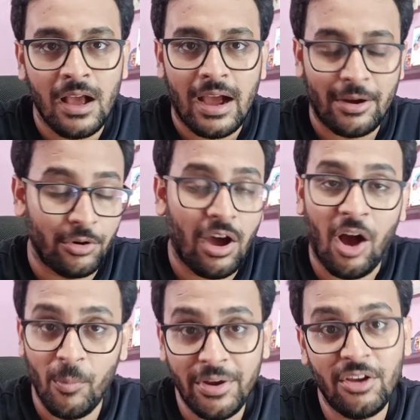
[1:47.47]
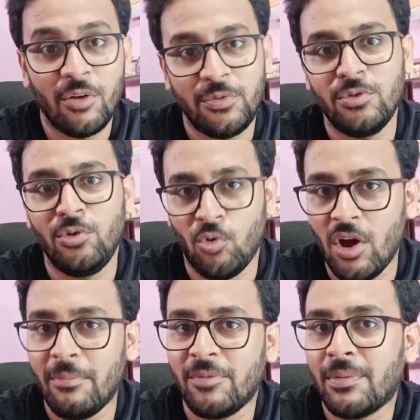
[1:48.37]
I don't know how many of you know
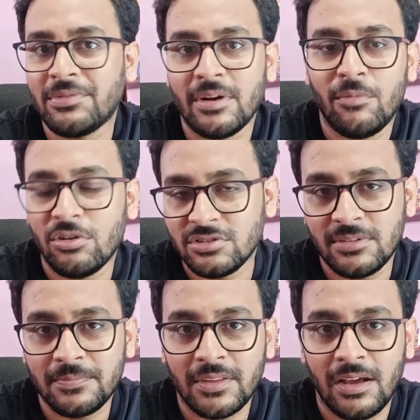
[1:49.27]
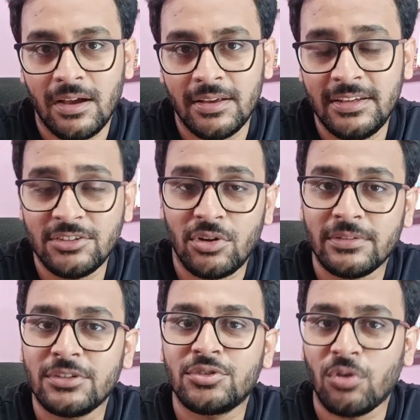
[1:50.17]
about Professor Masoom. He is one
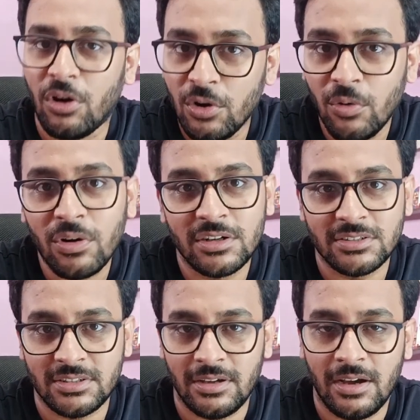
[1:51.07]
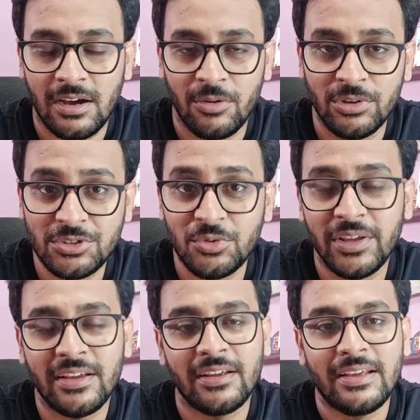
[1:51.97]
of the stalwarts who is
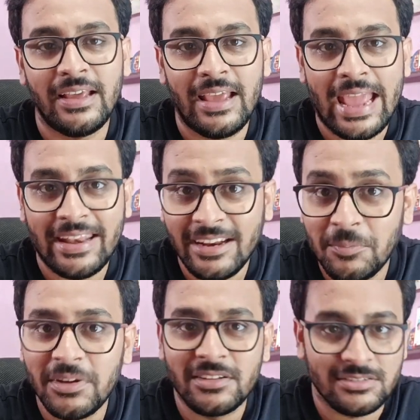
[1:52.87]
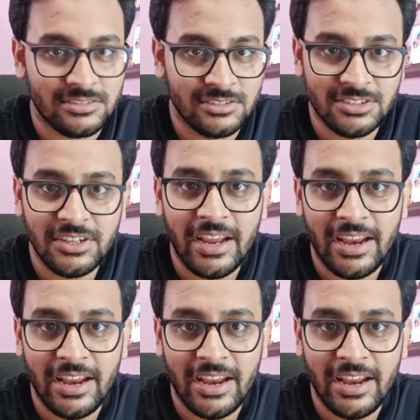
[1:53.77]
doing NLP research in